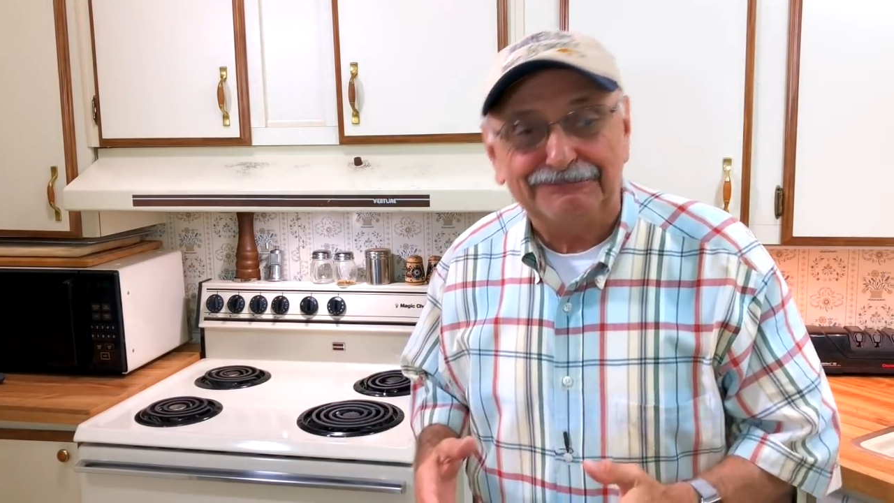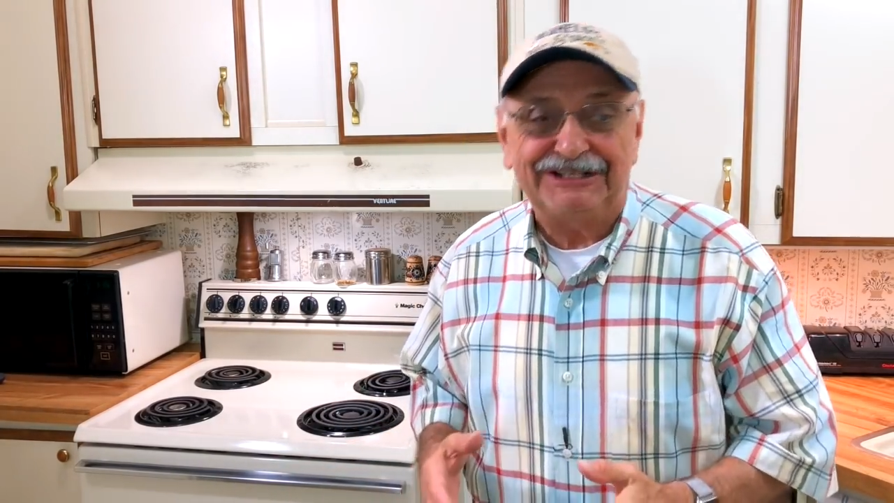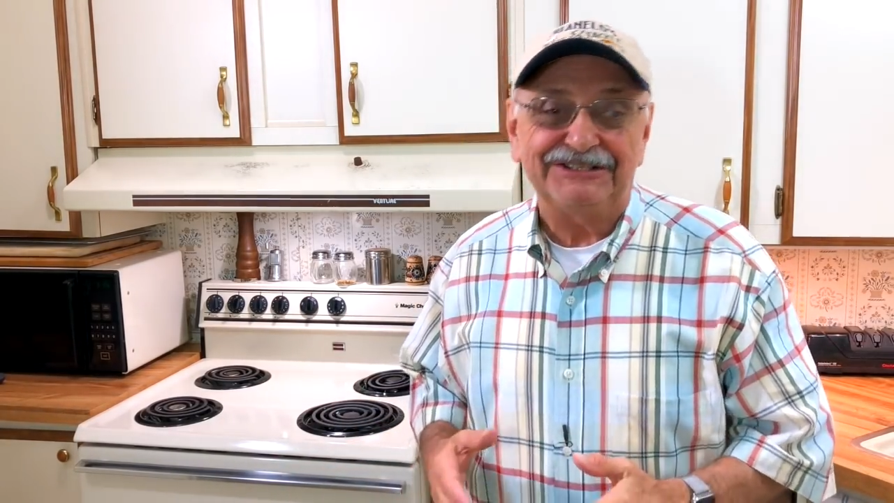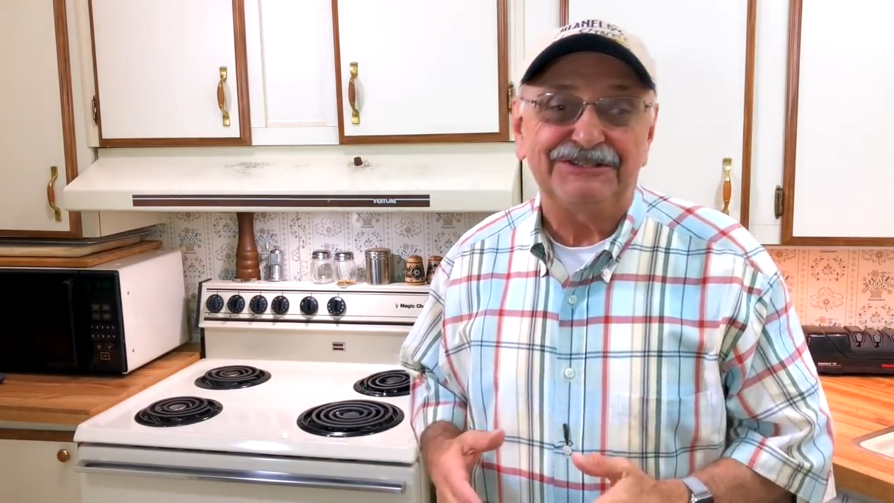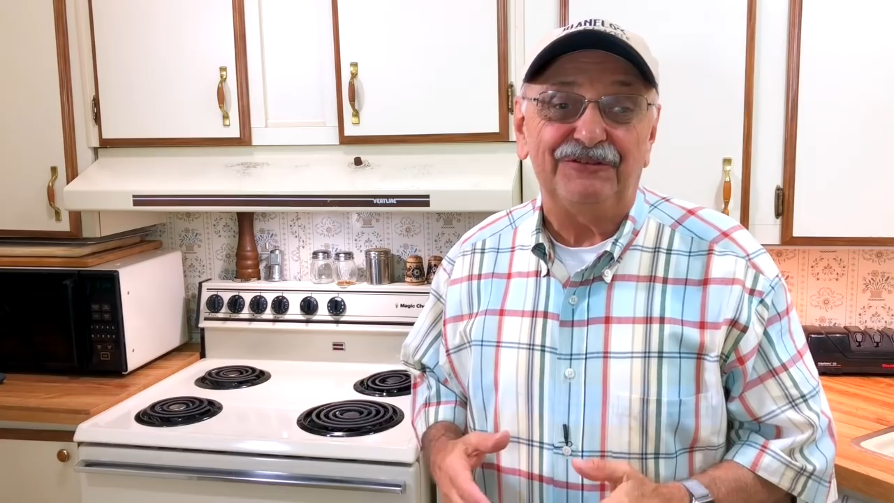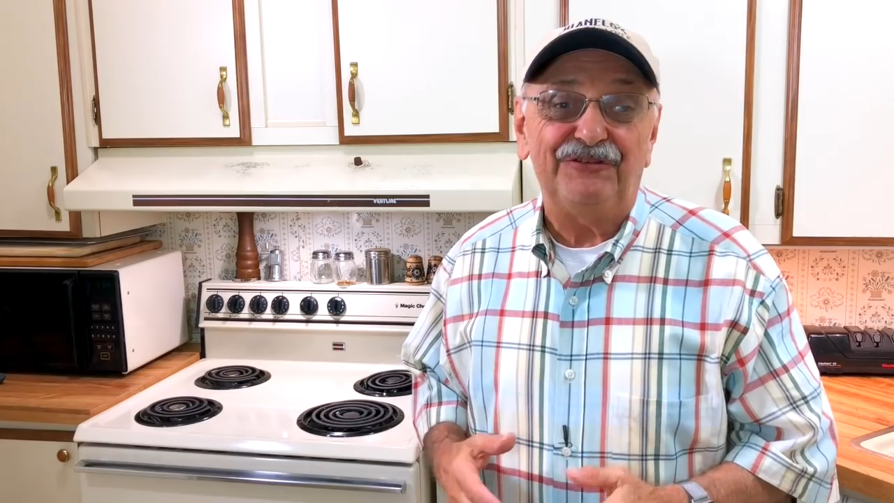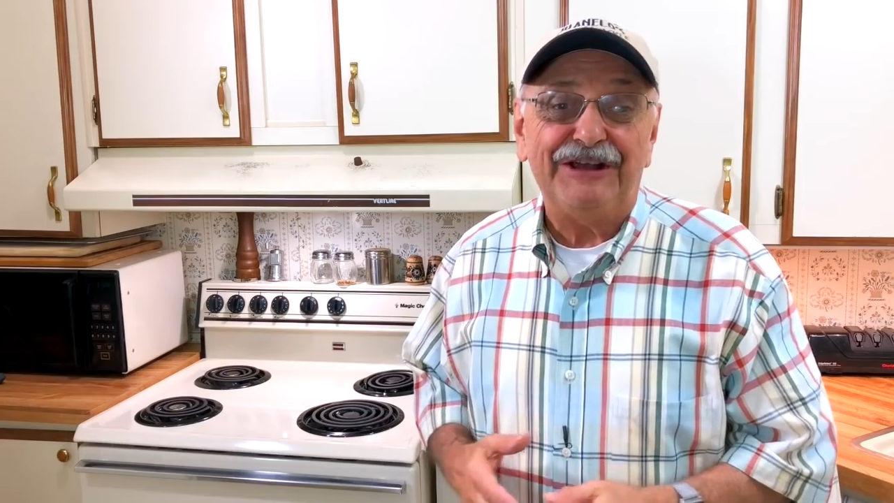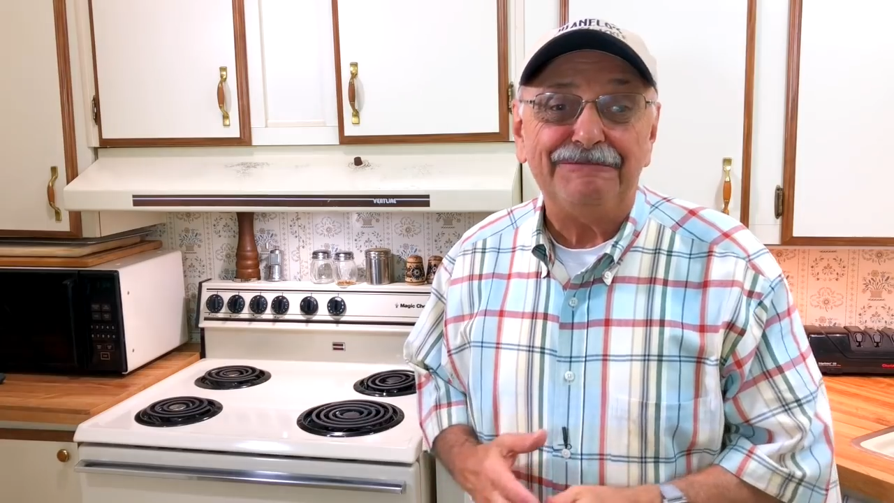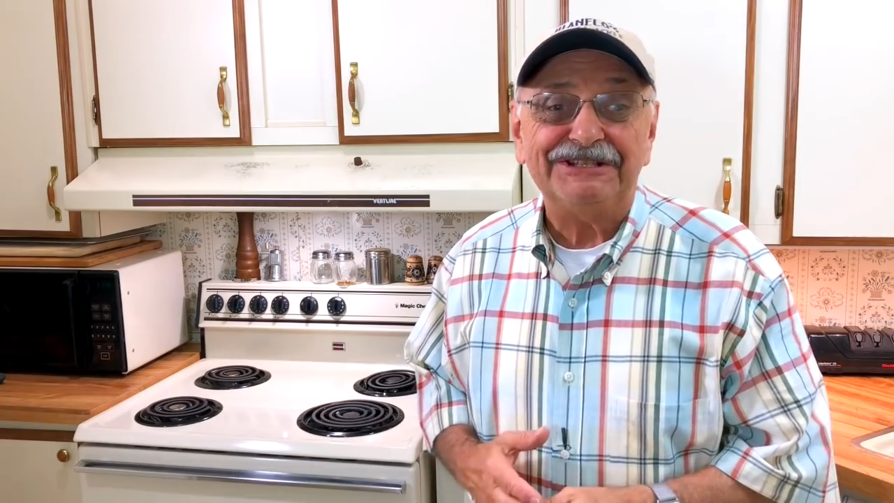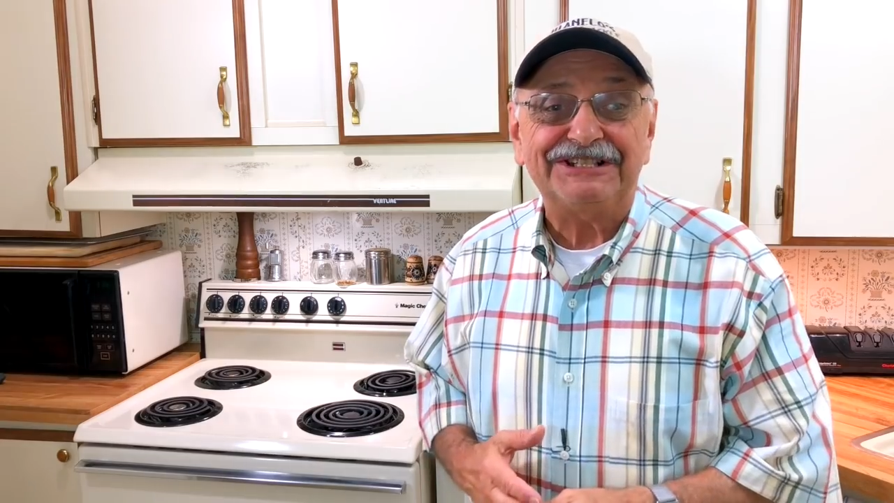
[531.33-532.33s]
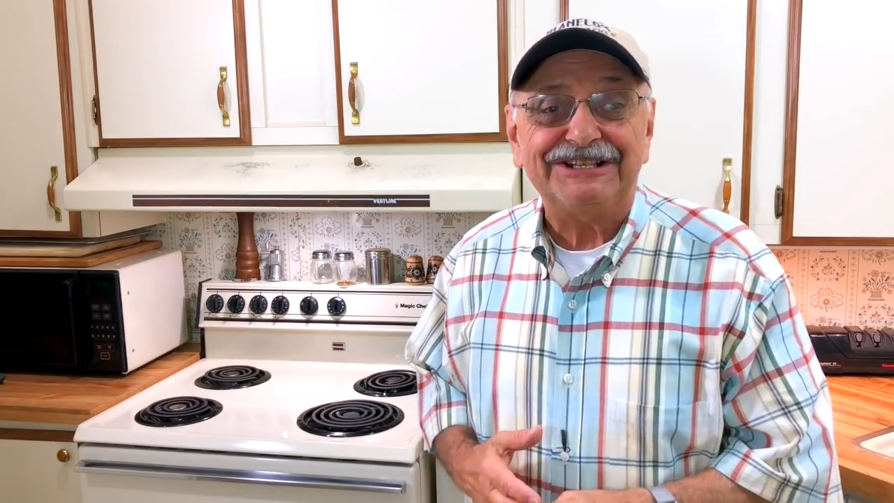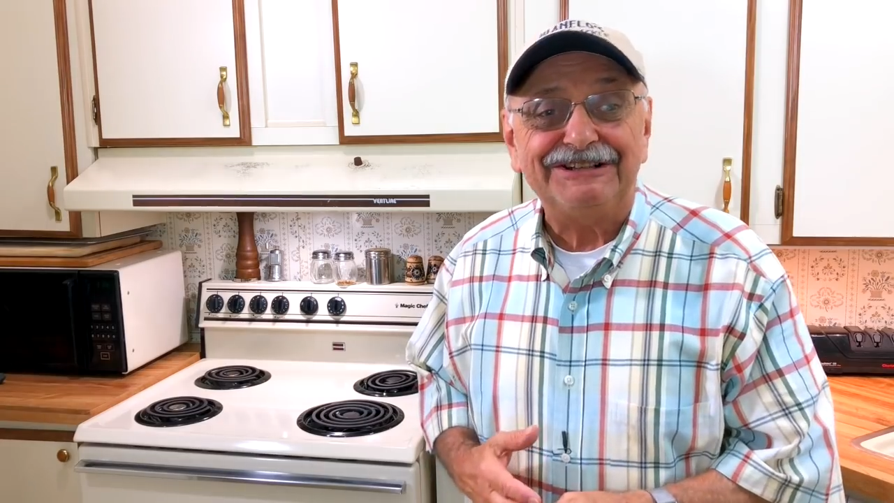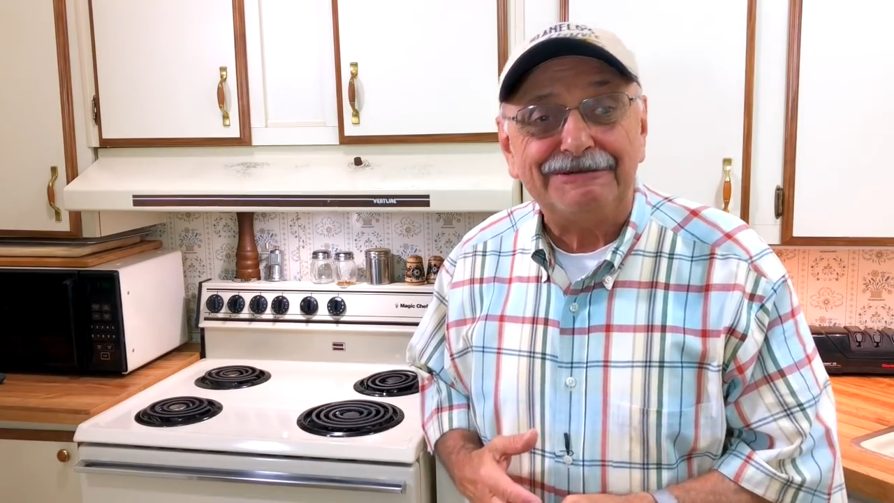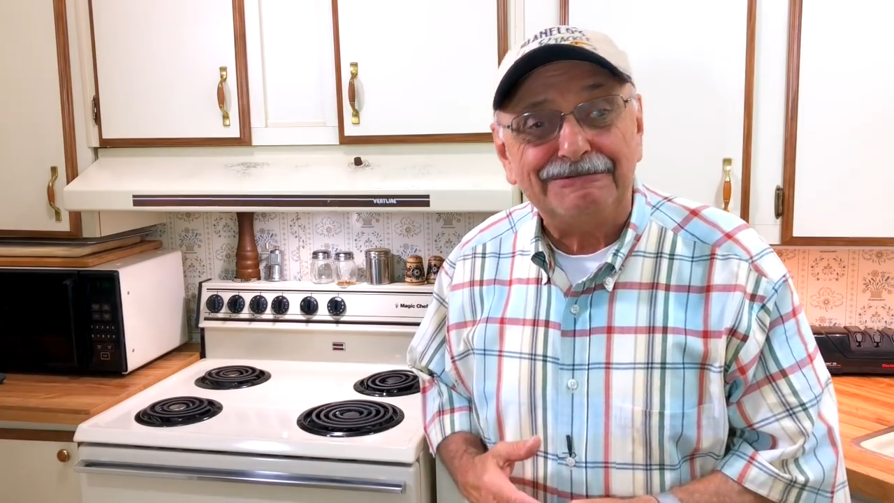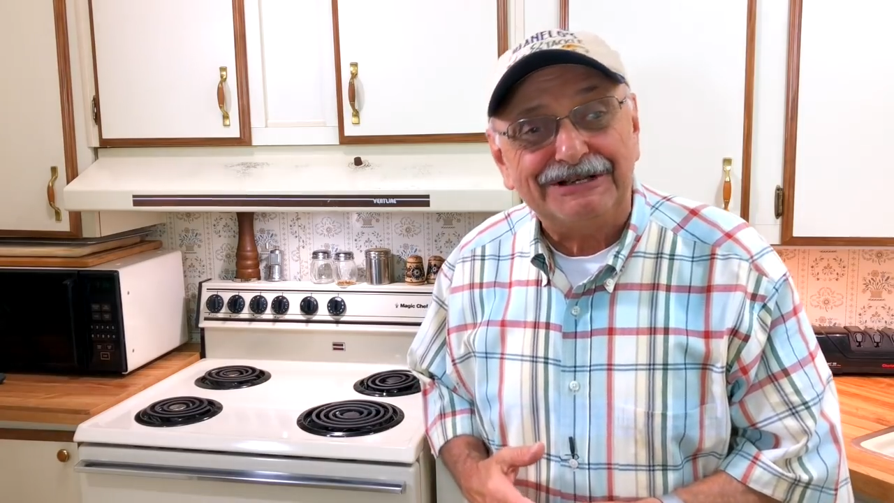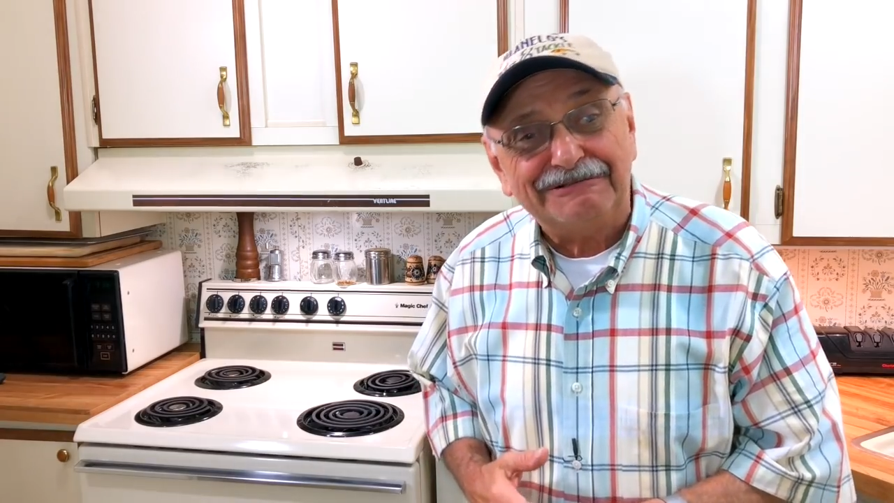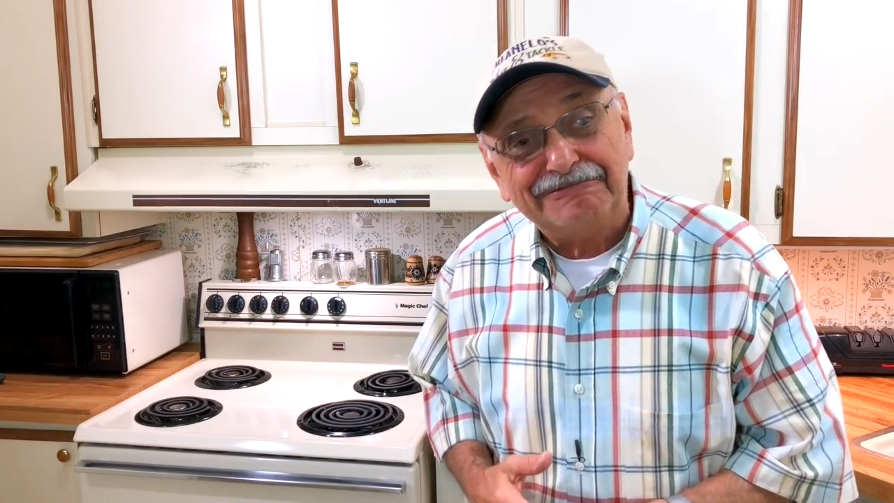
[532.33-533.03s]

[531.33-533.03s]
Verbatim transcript: because the famous celebrity